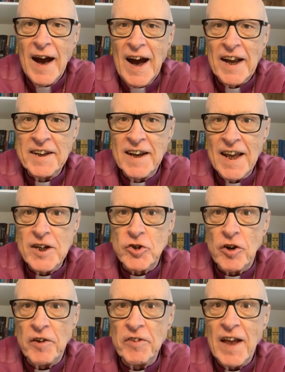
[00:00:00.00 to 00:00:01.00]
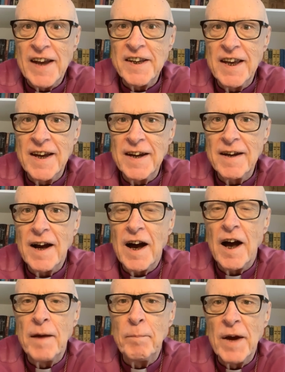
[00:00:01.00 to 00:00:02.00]
And later on that year,
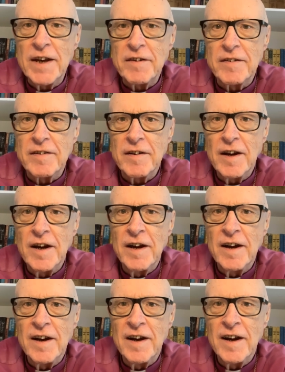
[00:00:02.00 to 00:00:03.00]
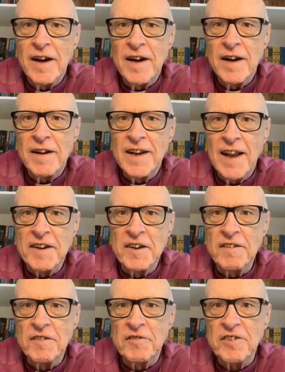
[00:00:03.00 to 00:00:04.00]
I met uh, uh,
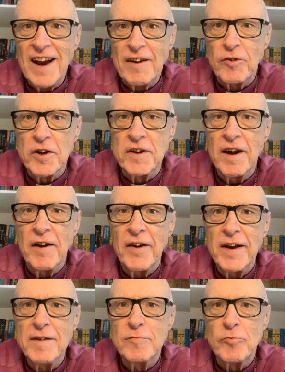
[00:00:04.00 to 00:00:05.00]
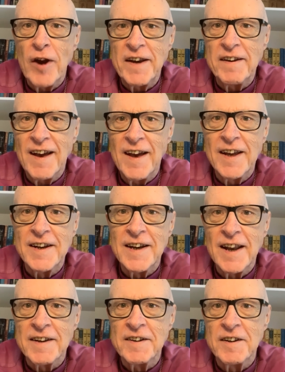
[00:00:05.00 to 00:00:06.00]
London secretary, red-haired
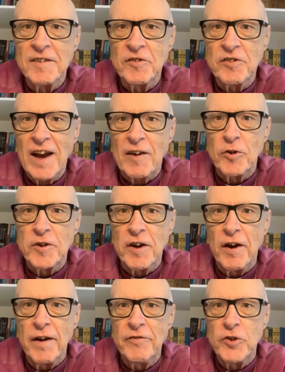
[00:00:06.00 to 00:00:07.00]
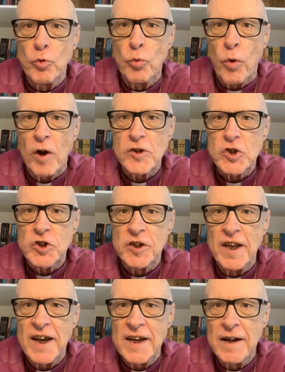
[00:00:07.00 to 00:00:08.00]
London secretary. If you watch
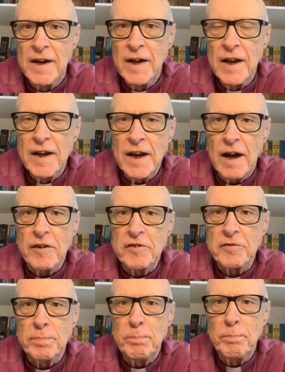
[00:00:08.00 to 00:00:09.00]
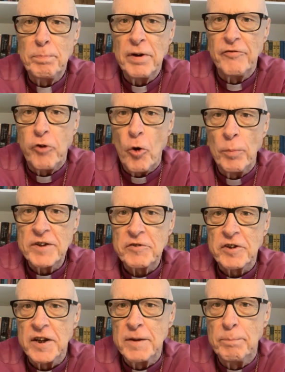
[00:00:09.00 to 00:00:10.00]
the last
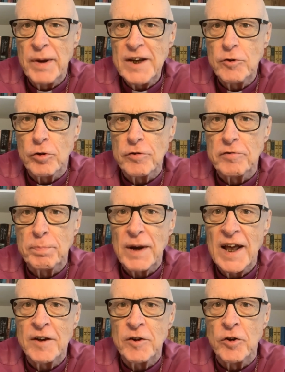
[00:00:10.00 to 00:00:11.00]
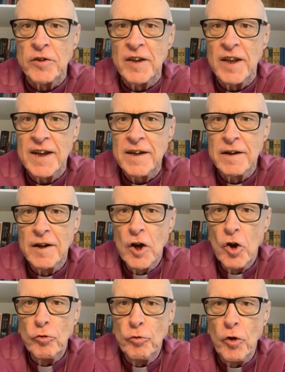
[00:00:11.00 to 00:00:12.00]
performance of the Beatles playing on the
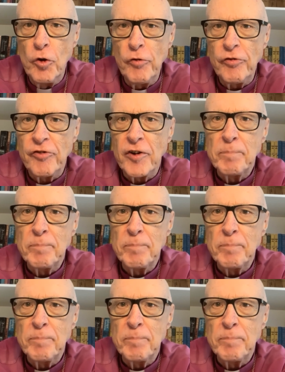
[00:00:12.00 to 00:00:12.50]
roof